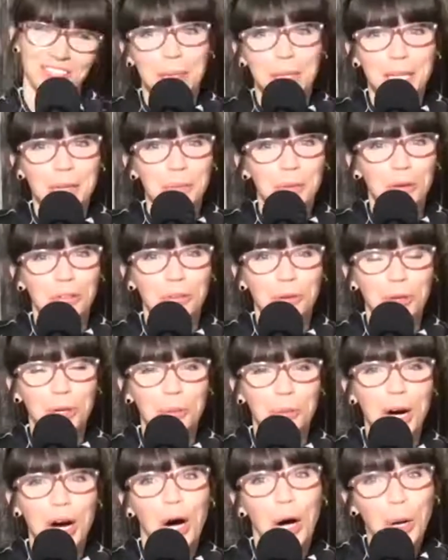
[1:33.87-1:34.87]
going to
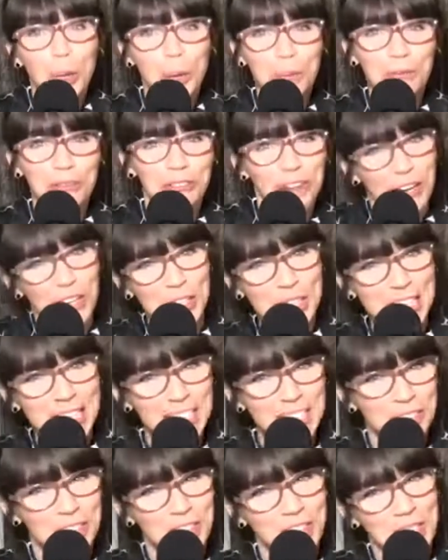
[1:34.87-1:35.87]
perform Home
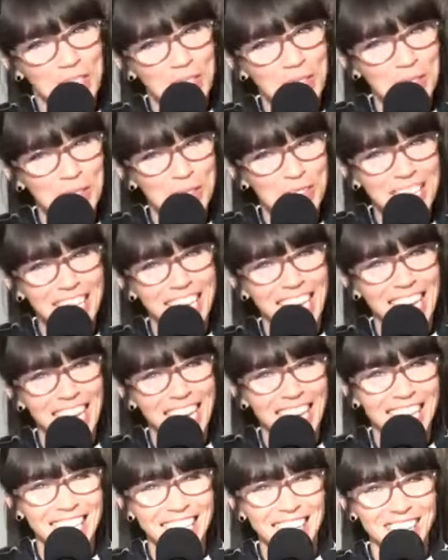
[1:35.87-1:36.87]
first for you
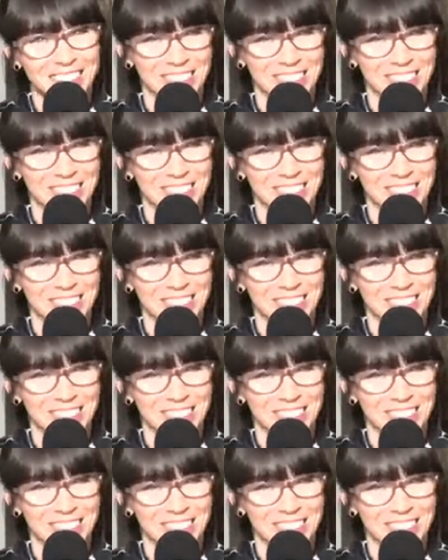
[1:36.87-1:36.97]
today.